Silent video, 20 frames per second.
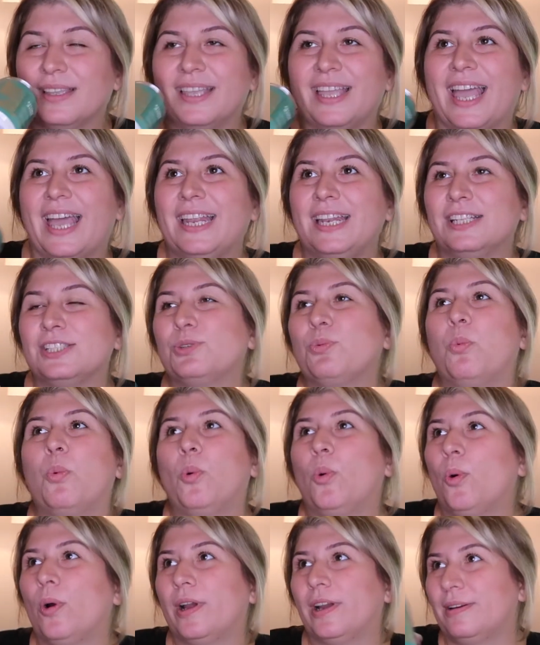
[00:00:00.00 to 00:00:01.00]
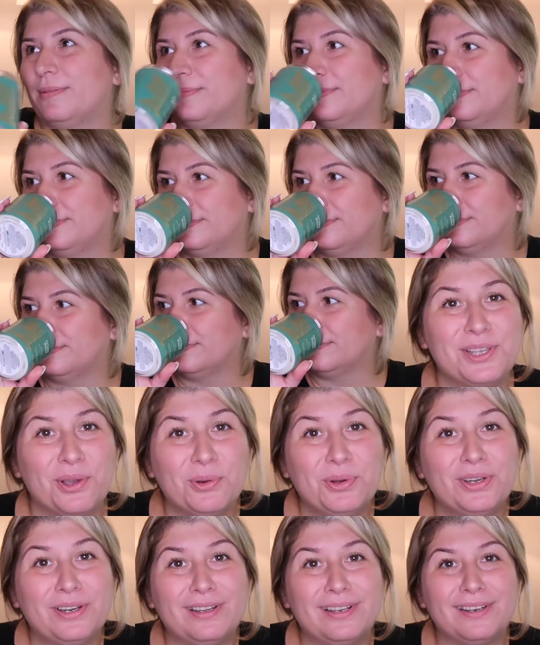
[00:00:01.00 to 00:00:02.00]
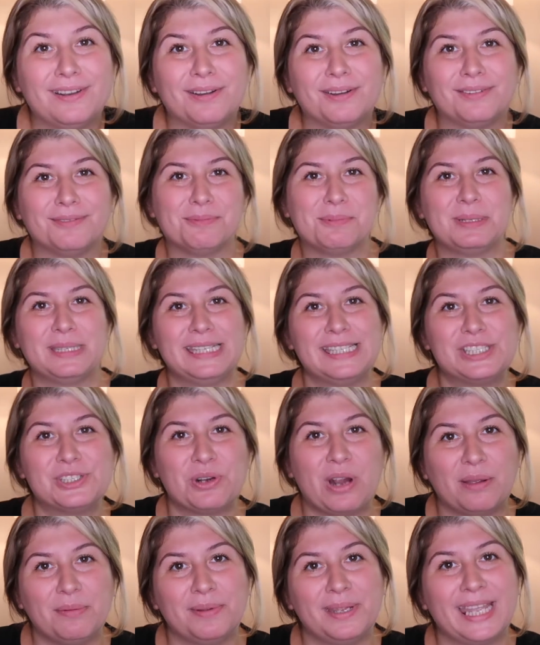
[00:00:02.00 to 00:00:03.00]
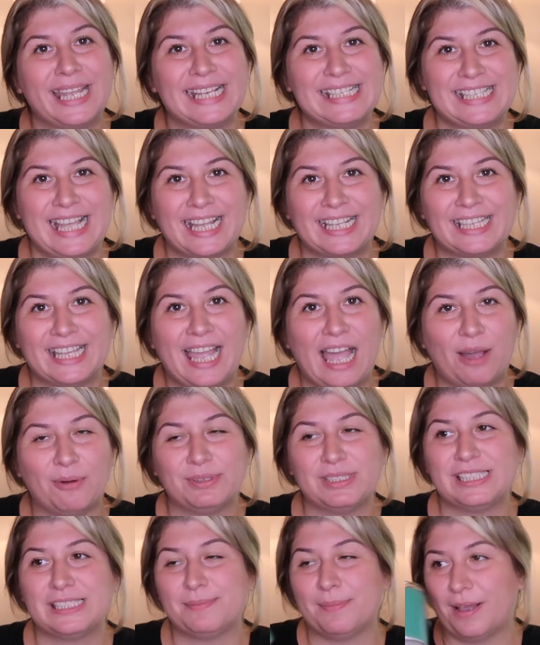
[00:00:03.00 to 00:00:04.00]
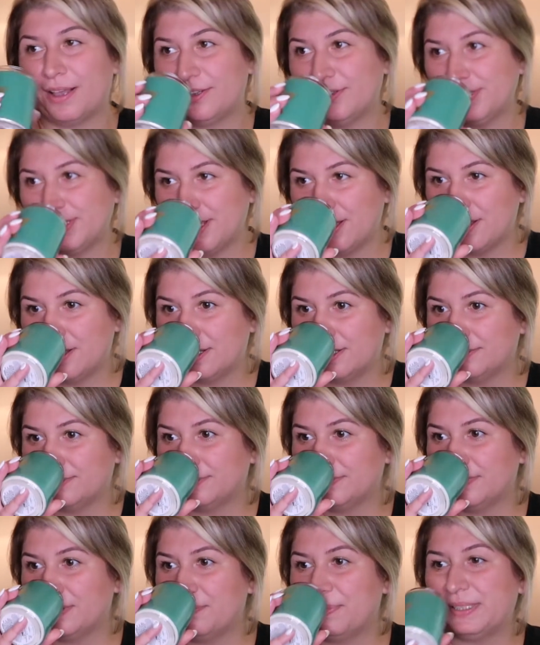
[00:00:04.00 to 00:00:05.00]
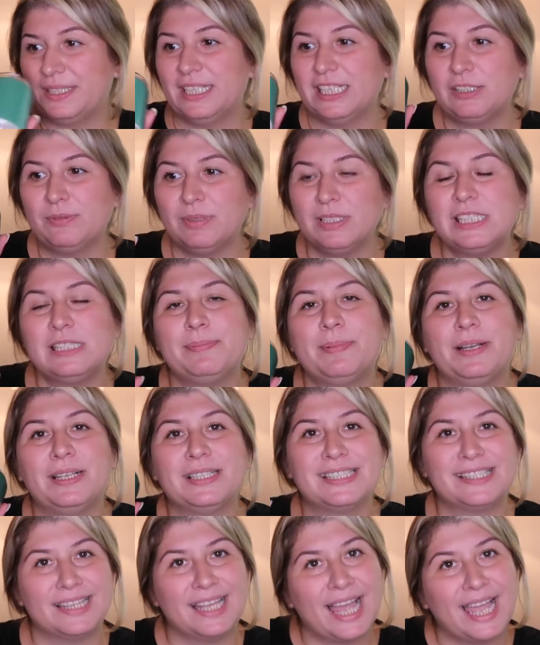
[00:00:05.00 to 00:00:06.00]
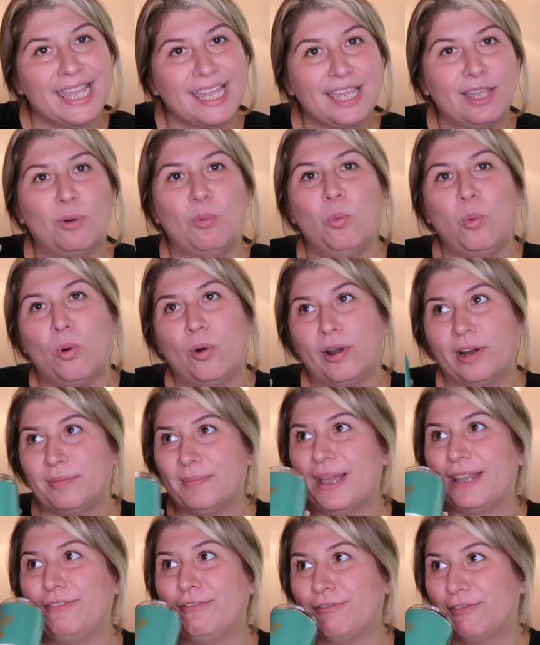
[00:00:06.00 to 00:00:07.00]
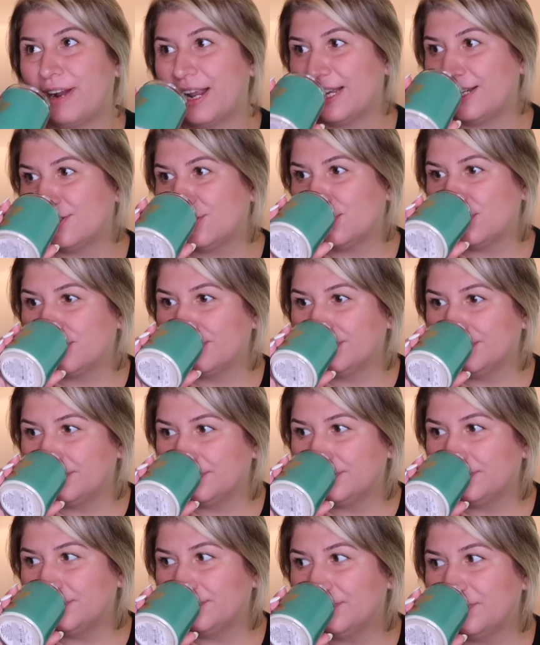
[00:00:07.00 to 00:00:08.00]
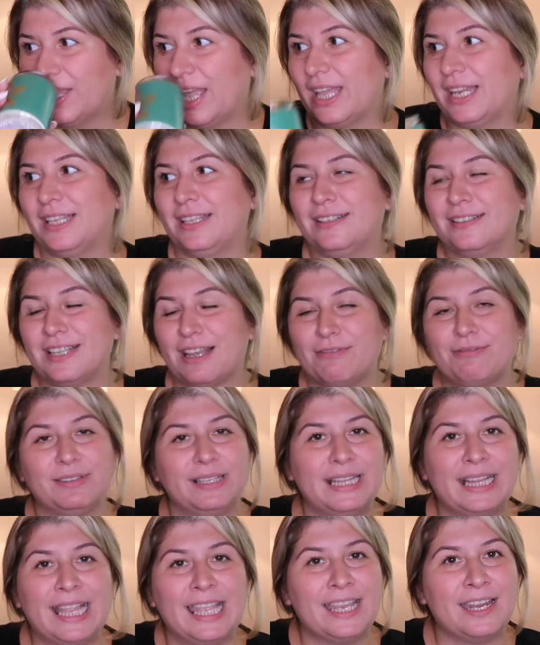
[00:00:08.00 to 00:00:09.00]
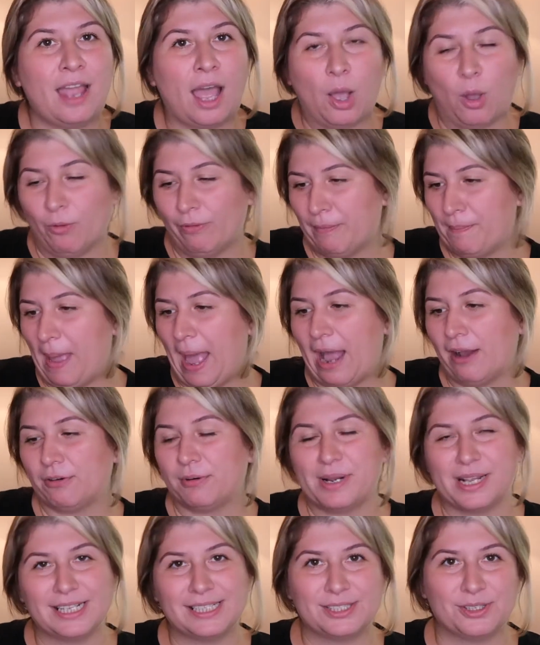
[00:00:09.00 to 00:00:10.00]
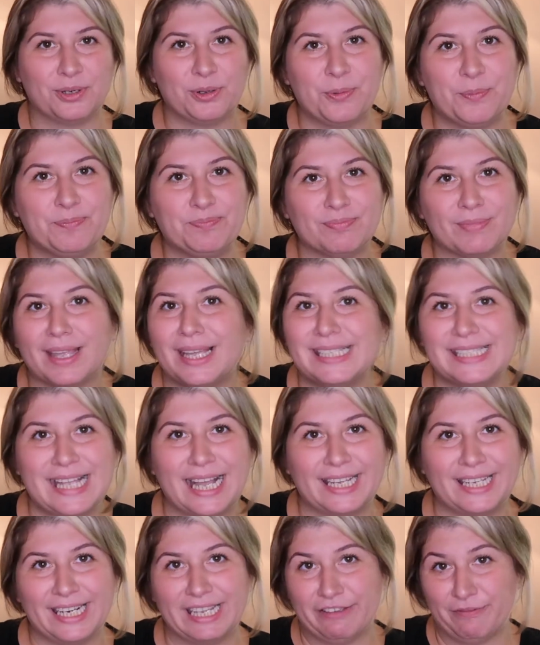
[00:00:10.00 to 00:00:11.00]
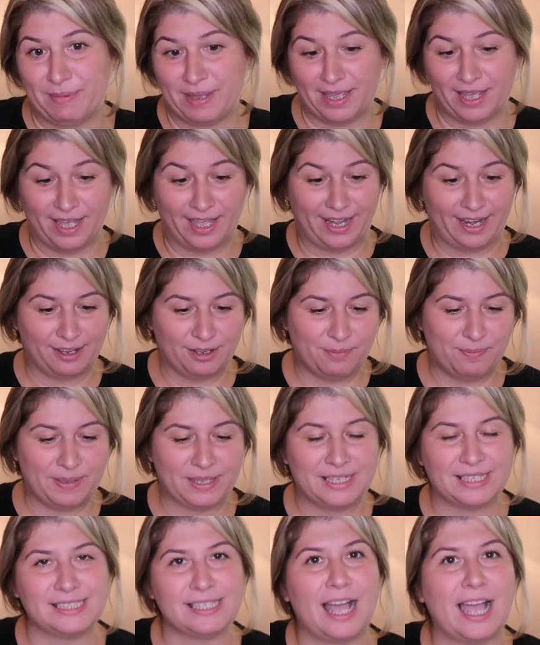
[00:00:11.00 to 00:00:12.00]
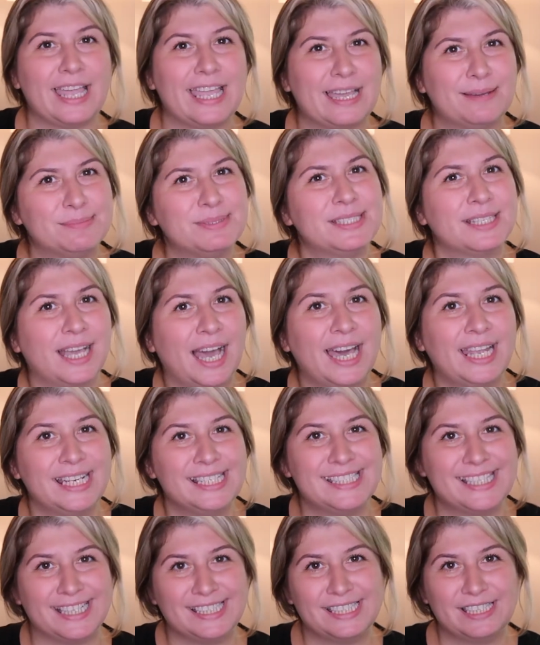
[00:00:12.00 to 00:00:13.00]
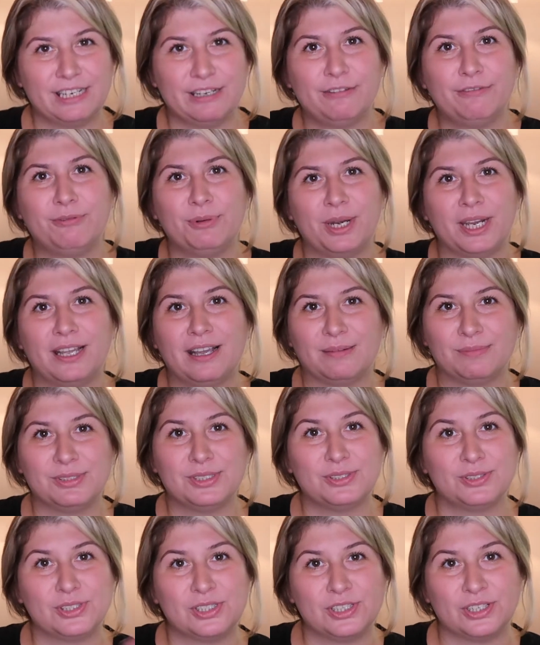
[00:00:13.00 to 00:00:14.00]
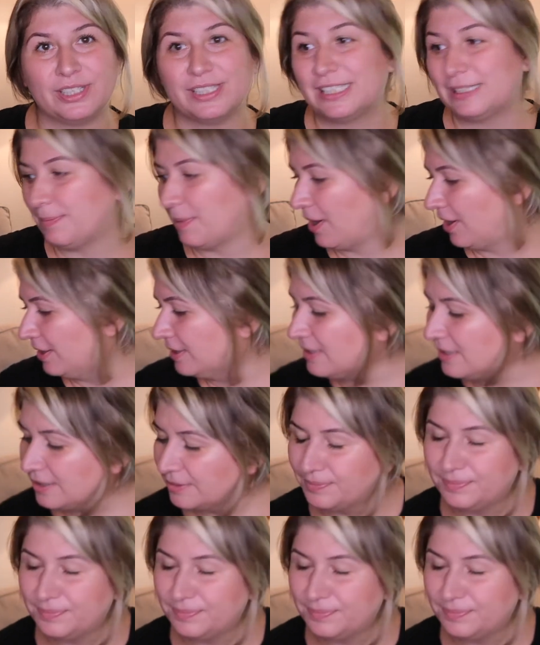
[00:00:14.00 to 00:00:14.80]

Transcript: and it's warm. So good with describing exactly how it smells, but this one smells light, warm, and fresh, and definitely not overpowering, so it's not gonna give me a headache because I am kind of sensitive when it comes to certain smells.